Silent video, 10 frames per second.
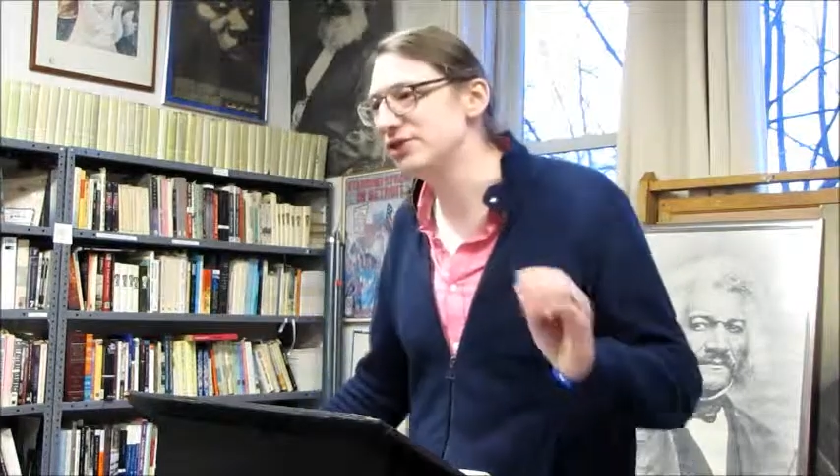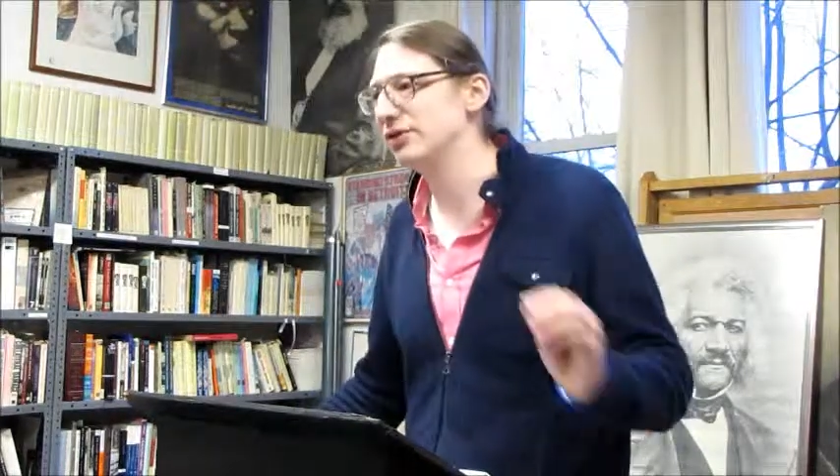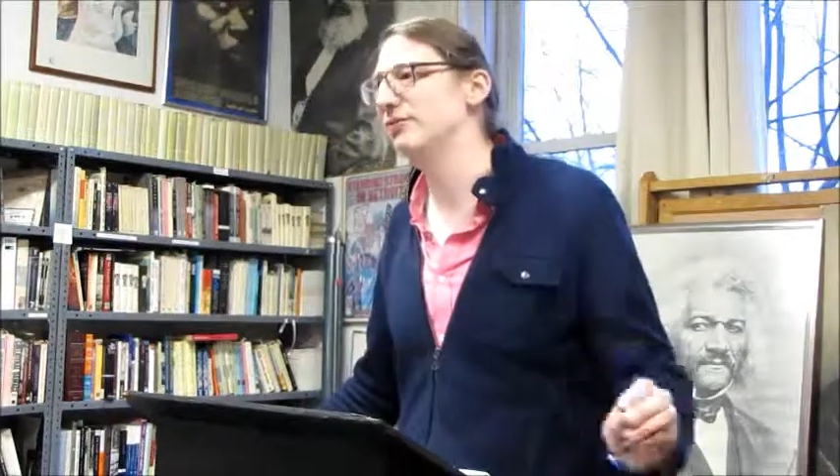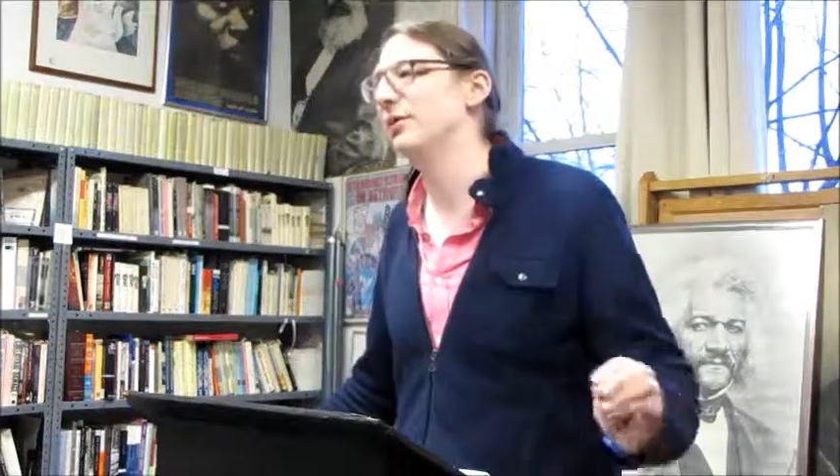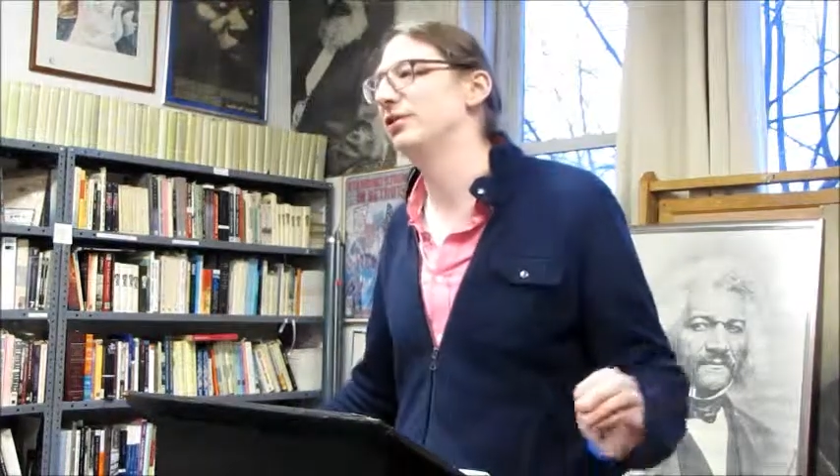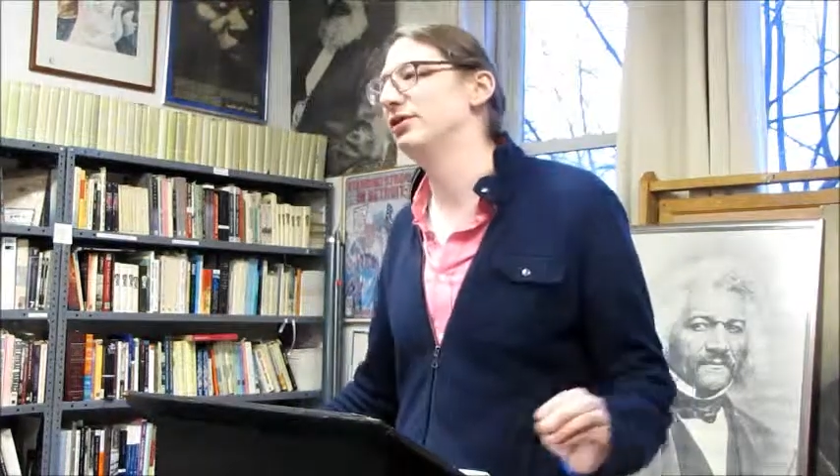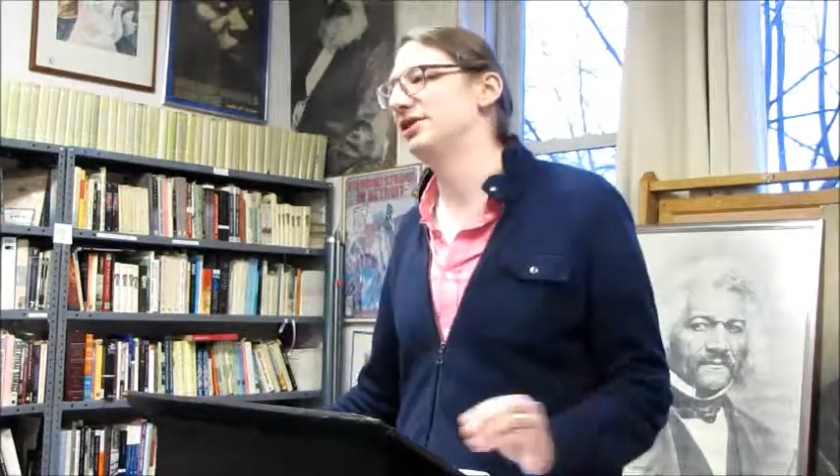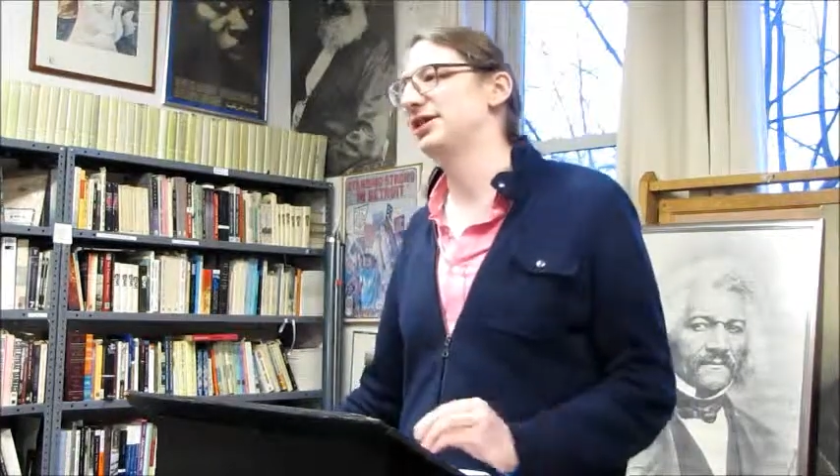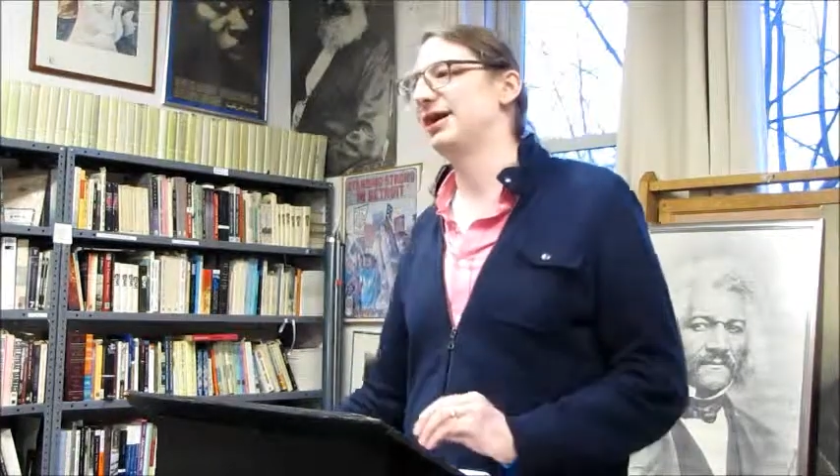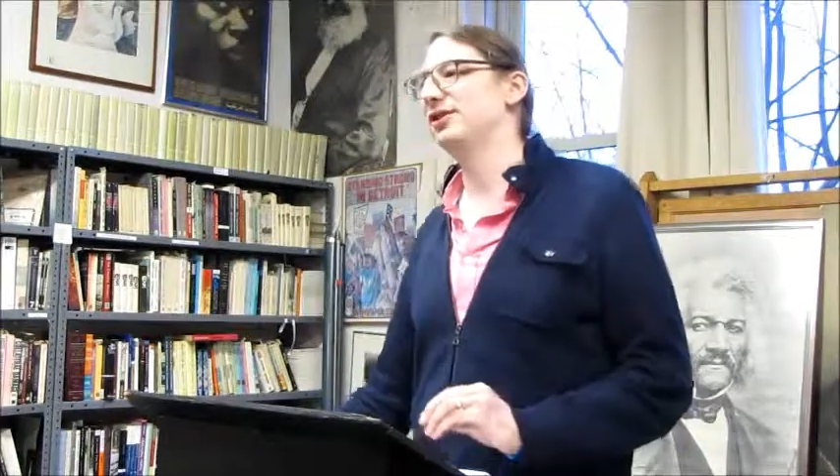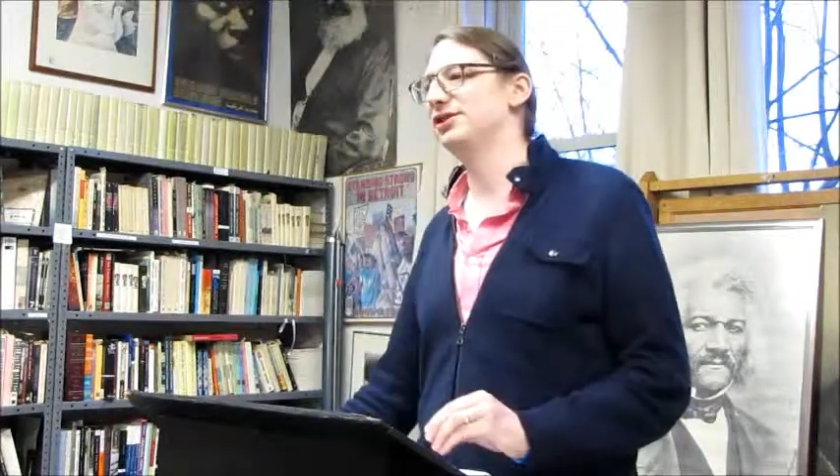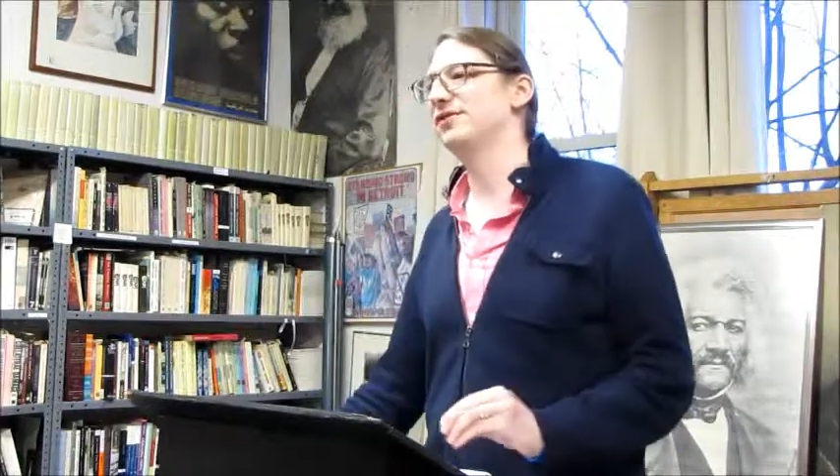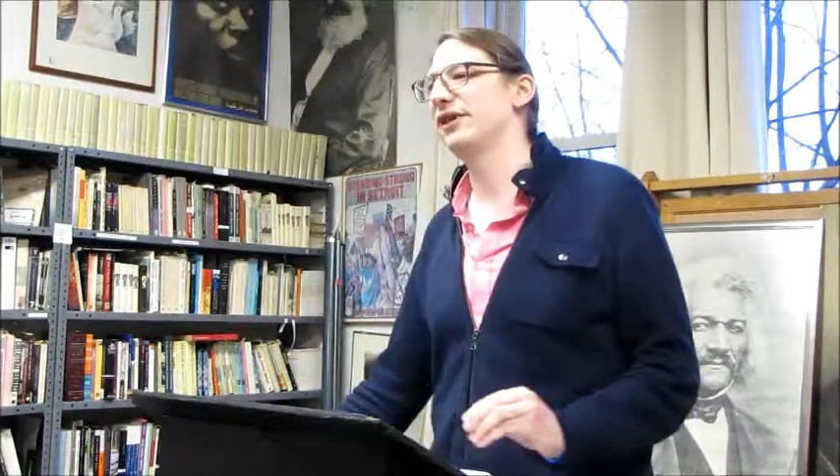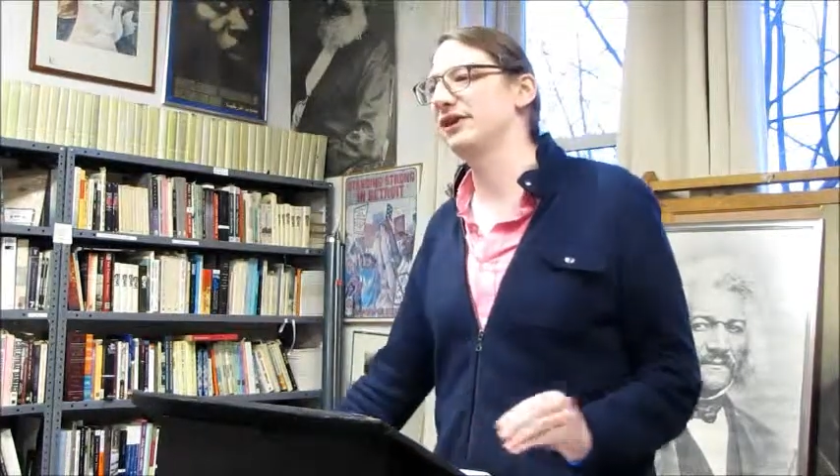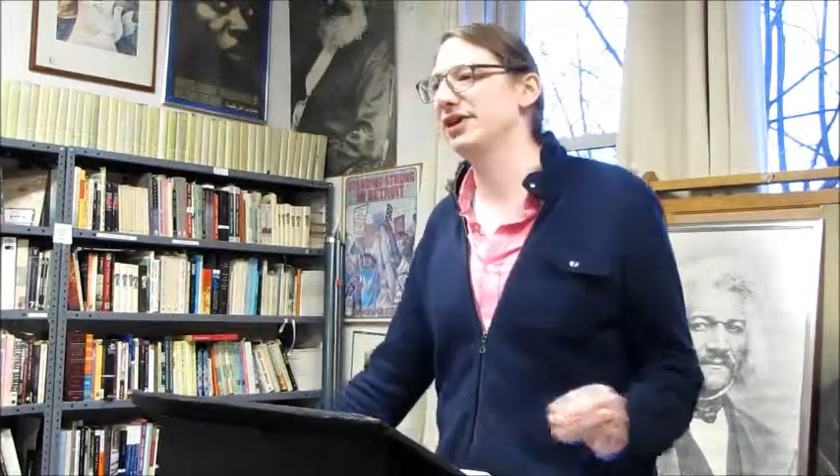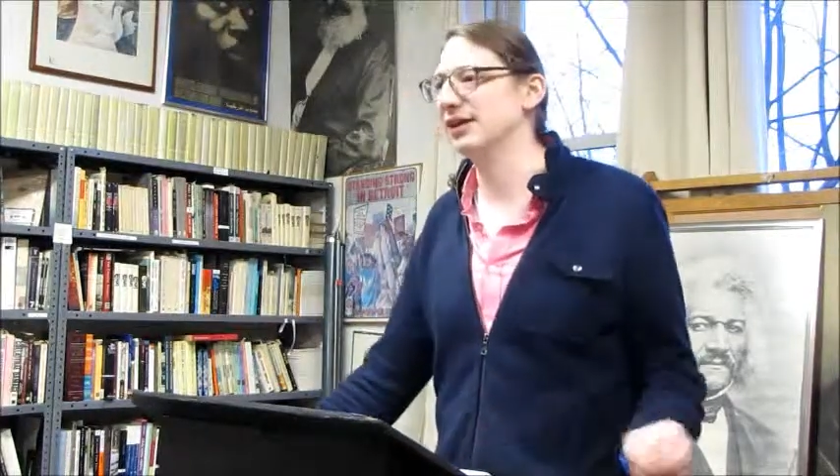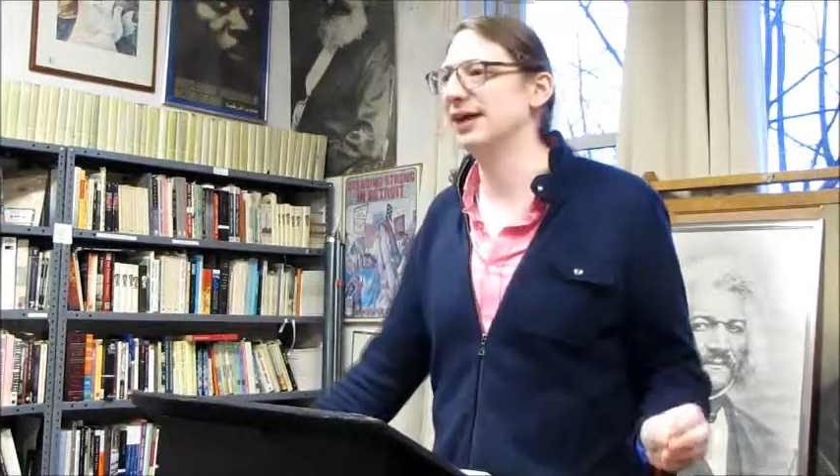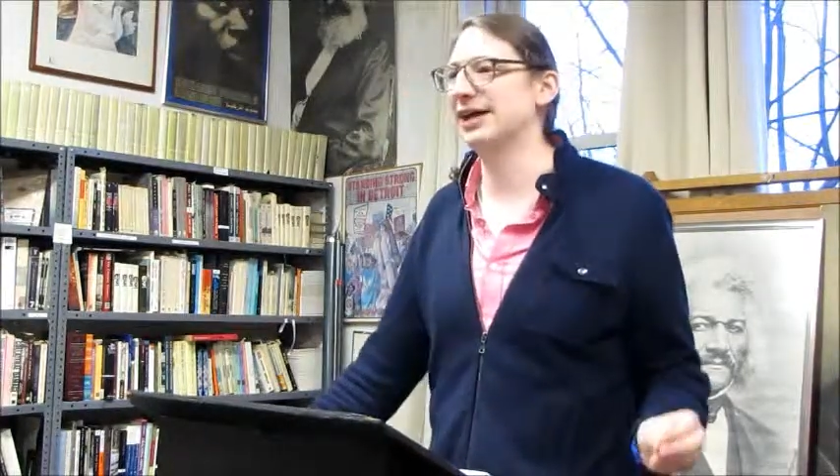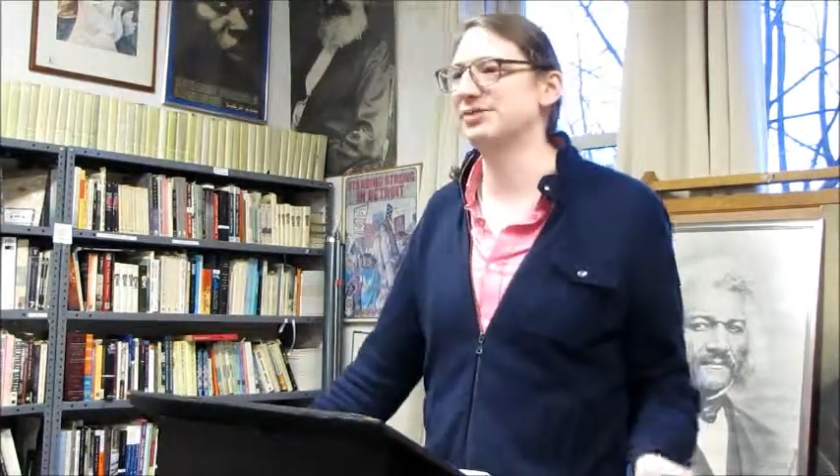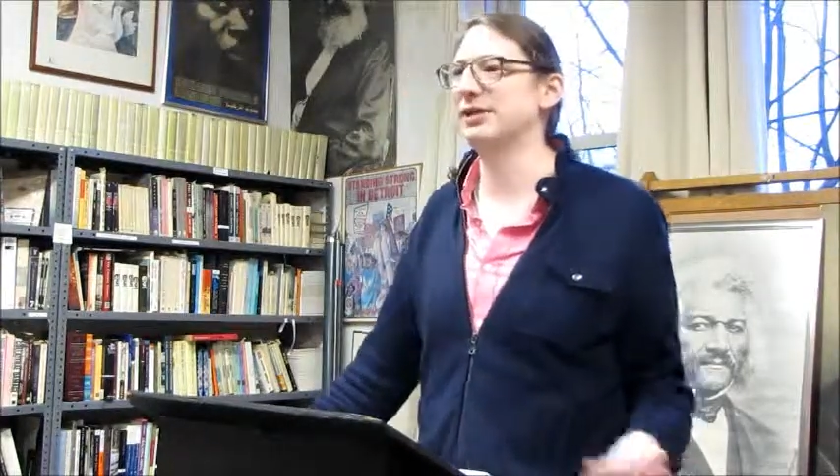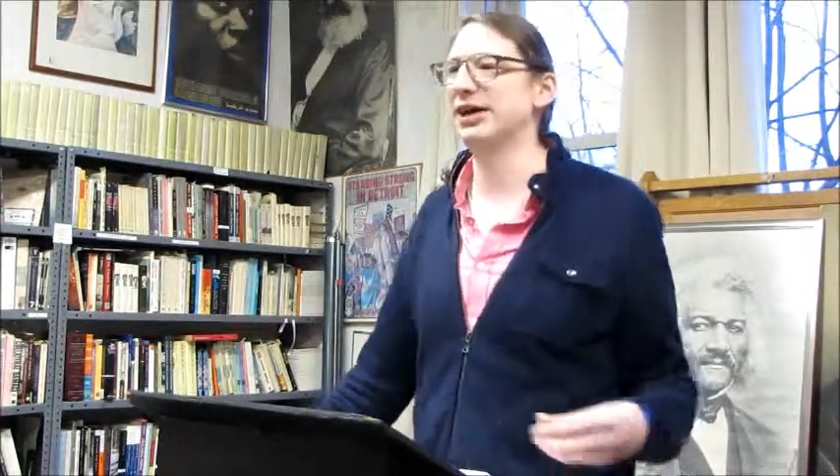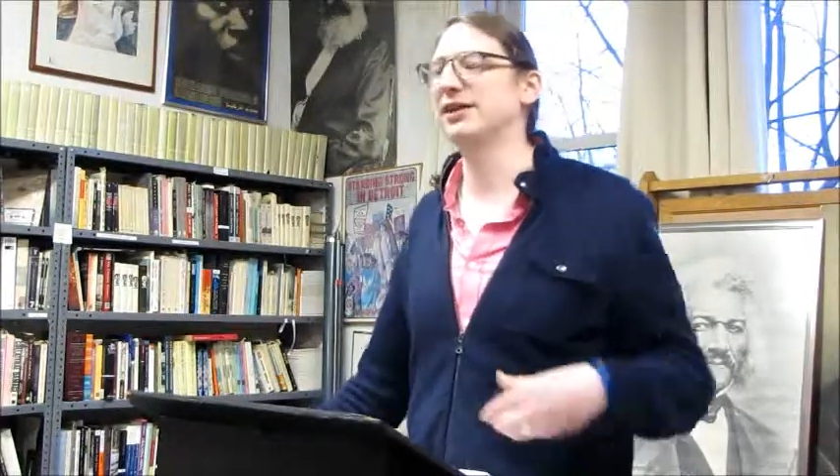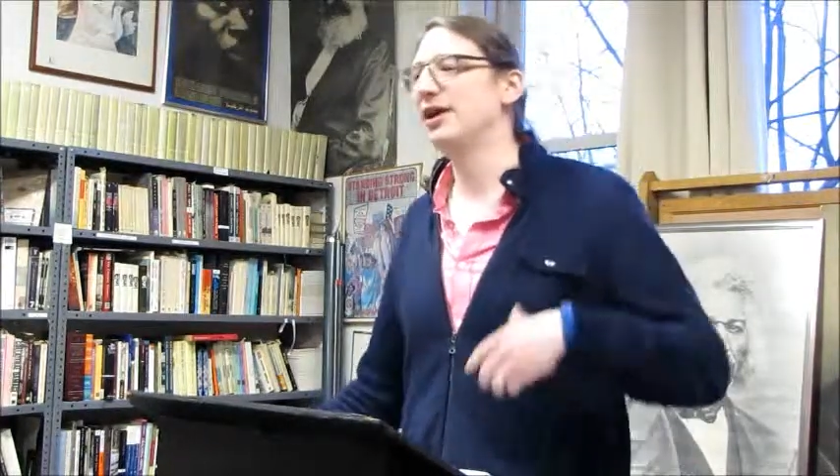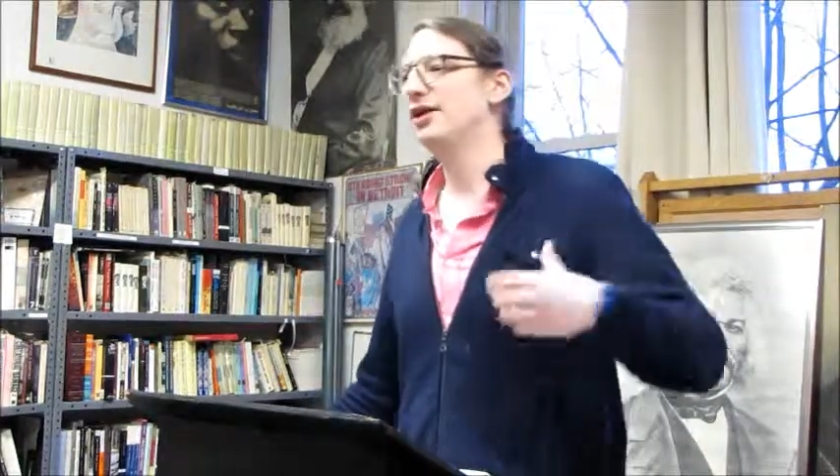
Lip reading: to remember to tell his friend and classmate